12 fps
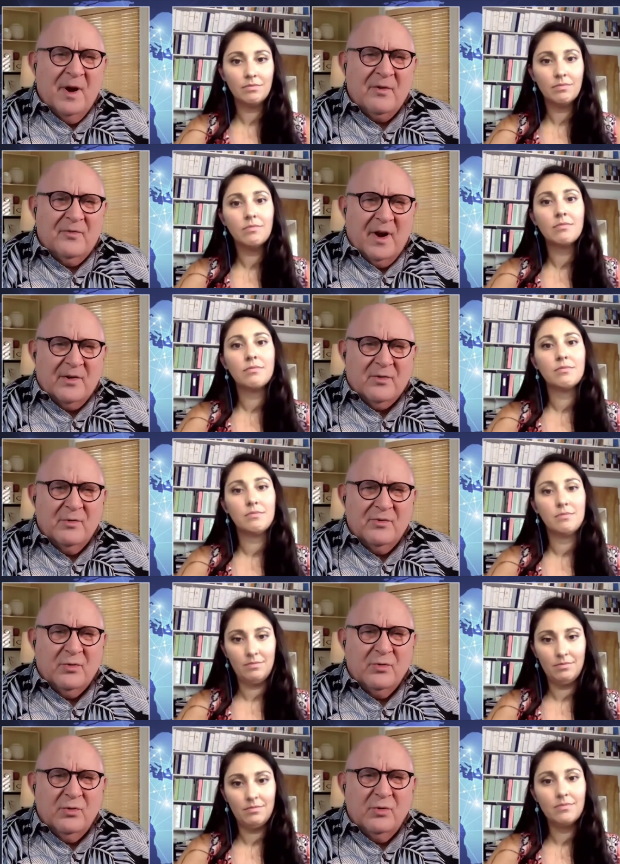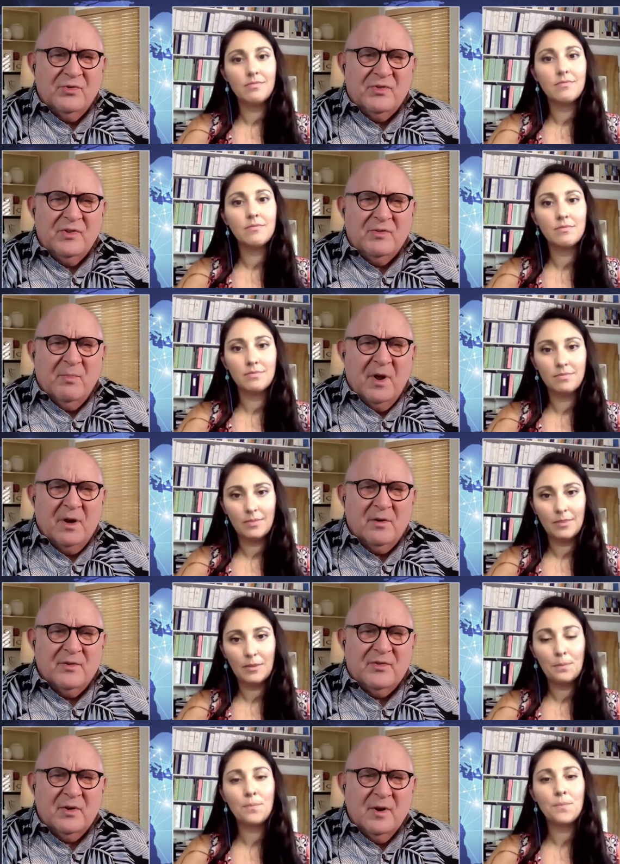Speaker 1: manufacturers who use these
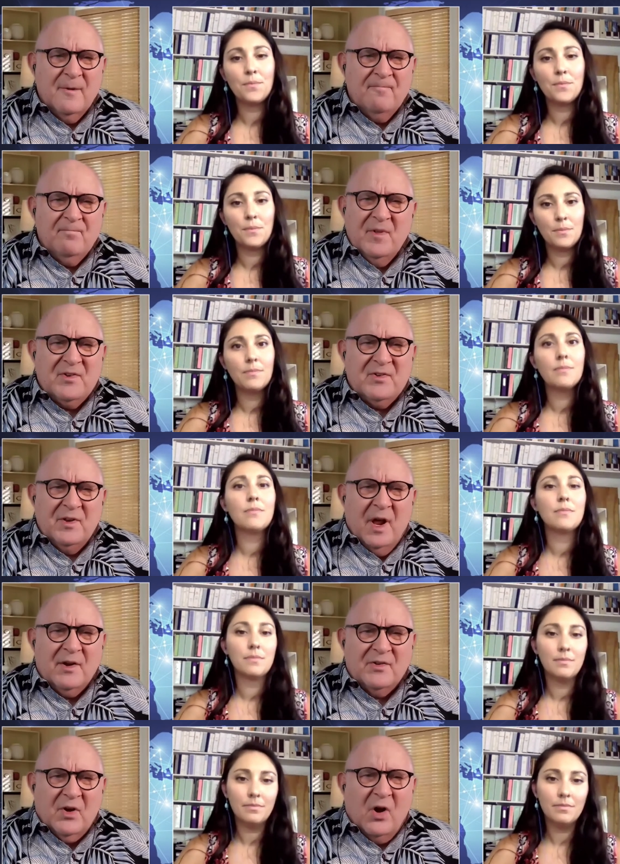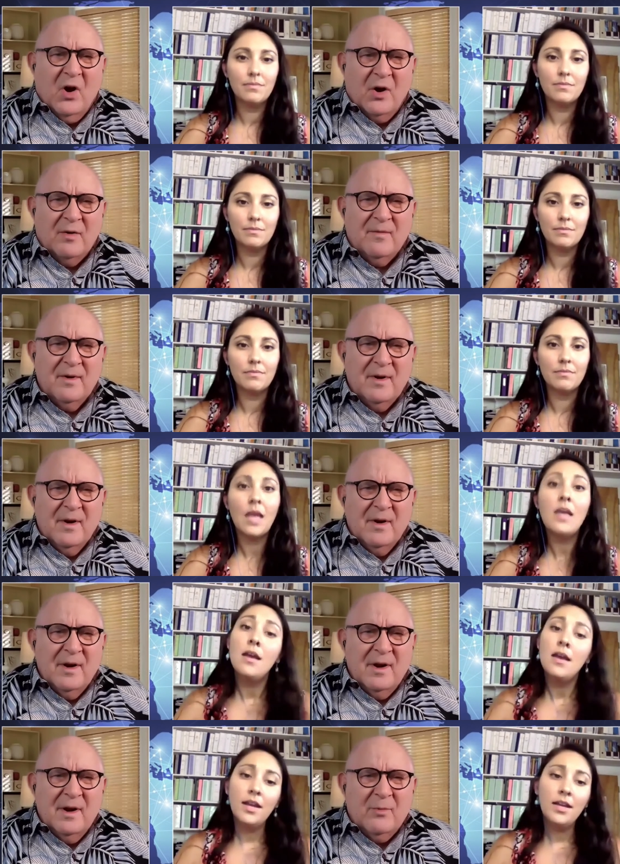metals, it's not as hard.
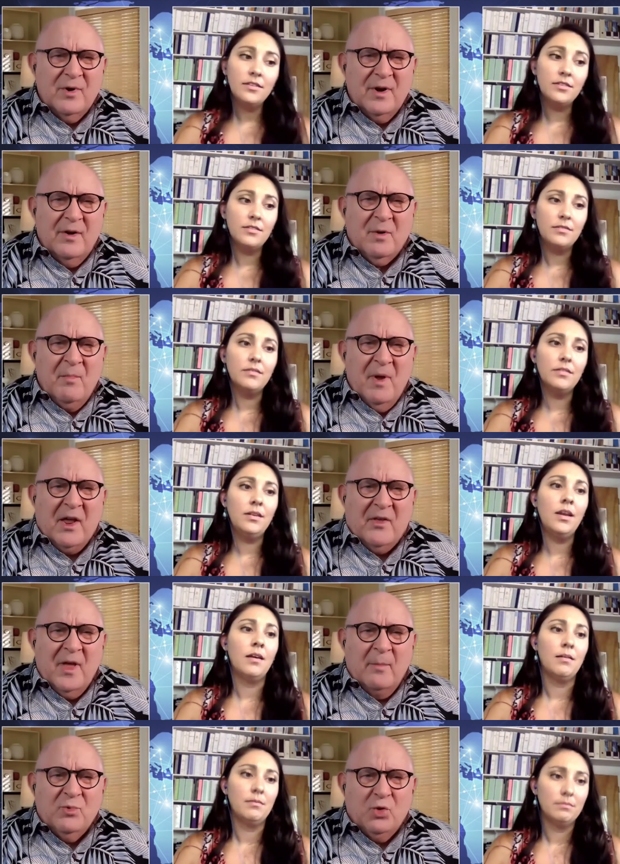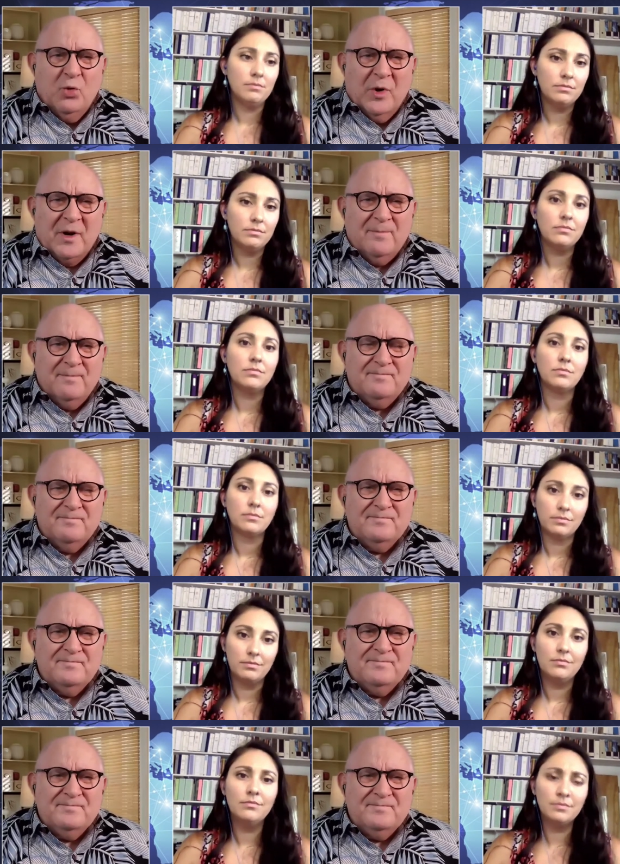And it's, we have to make yeah. them do it.
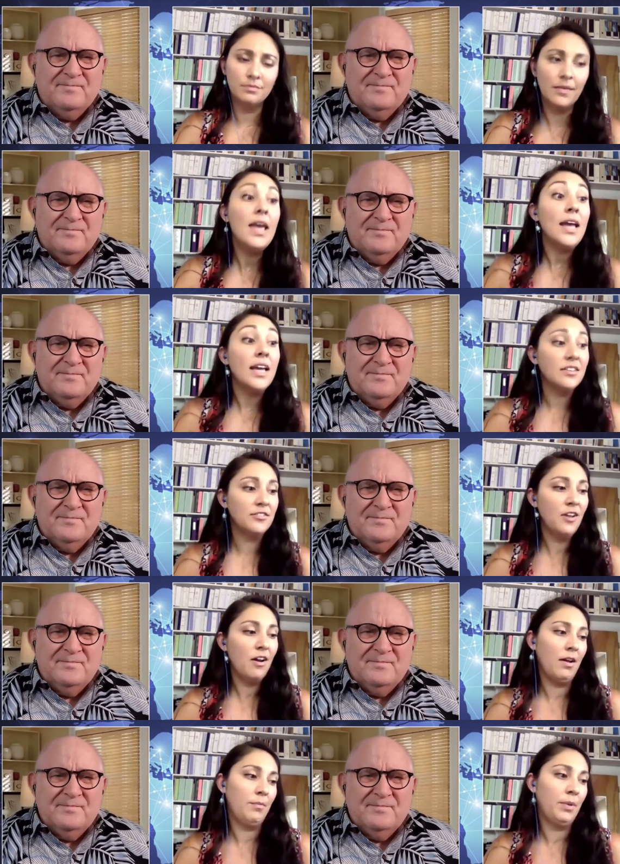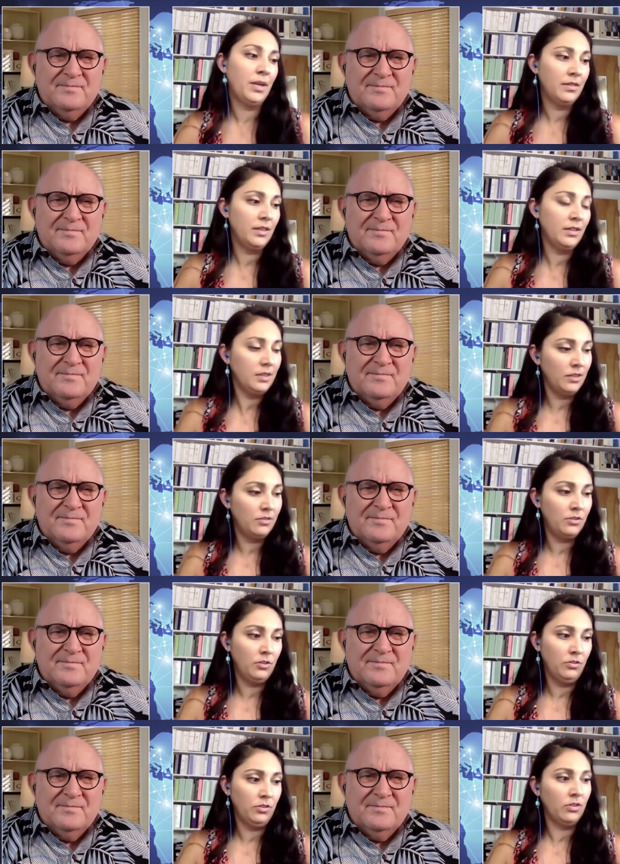
Speaker 2: Mm-hmm. It's not, but I think the
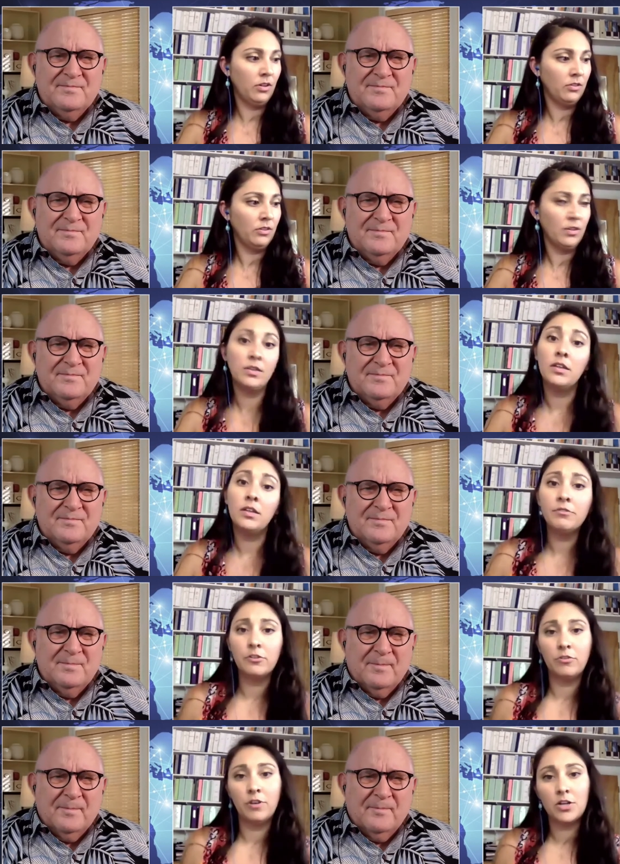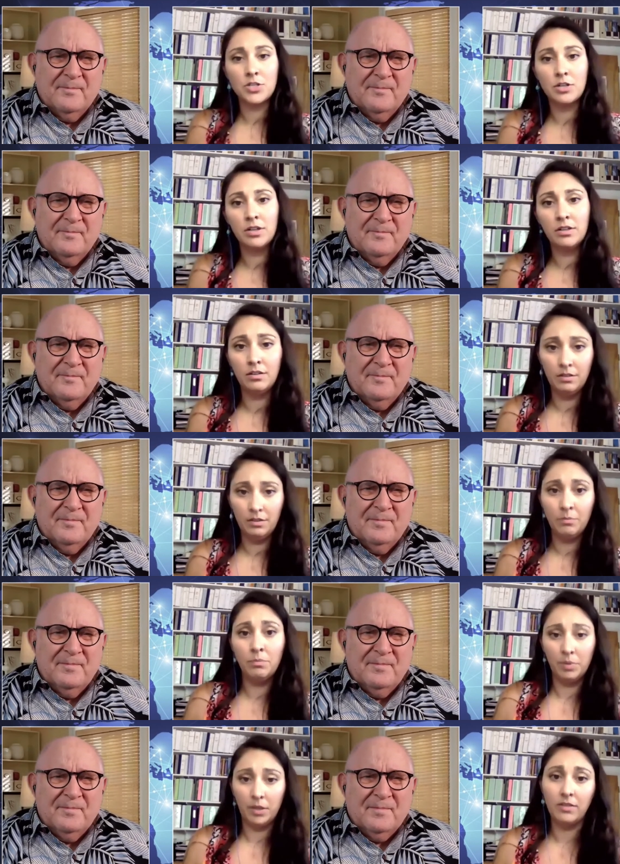excuse is also that the infrastructure in the
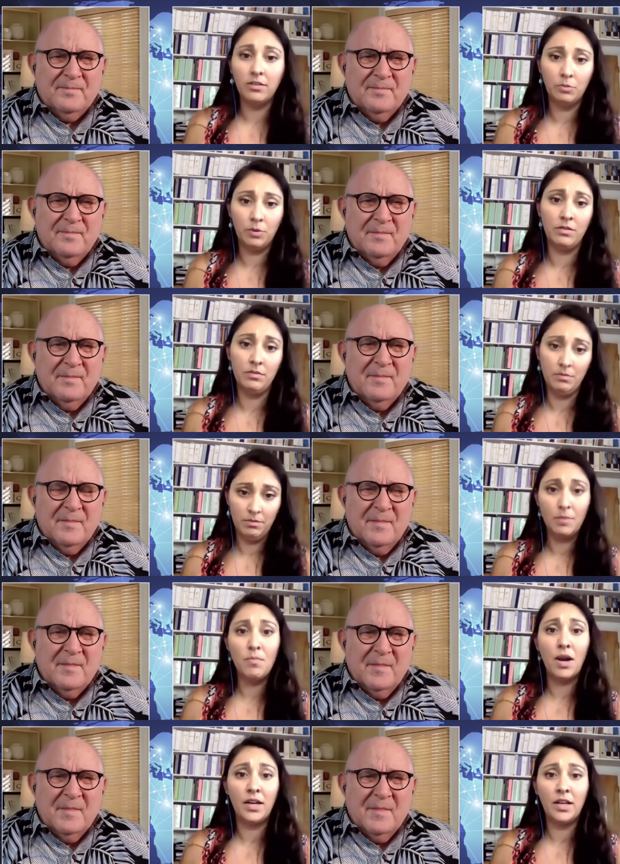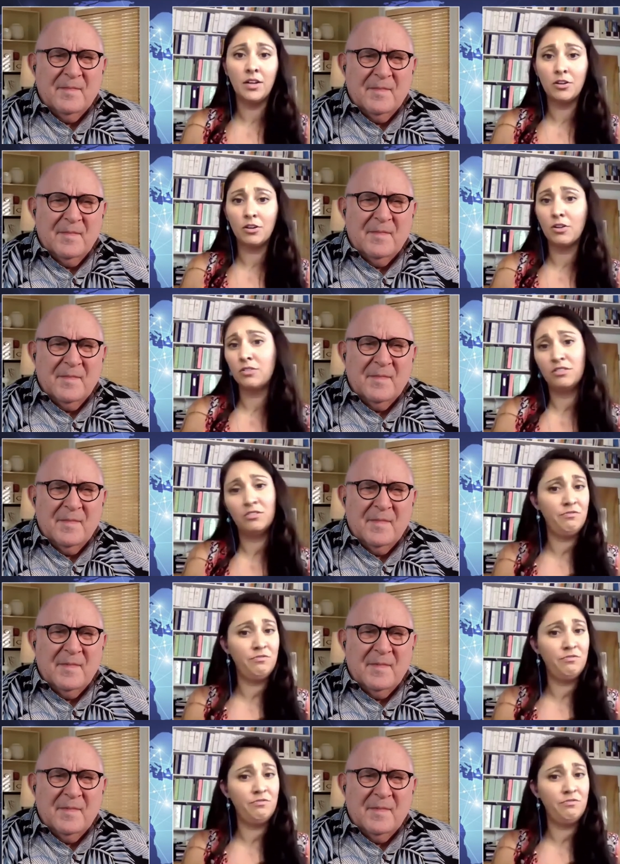places where the mining occurs is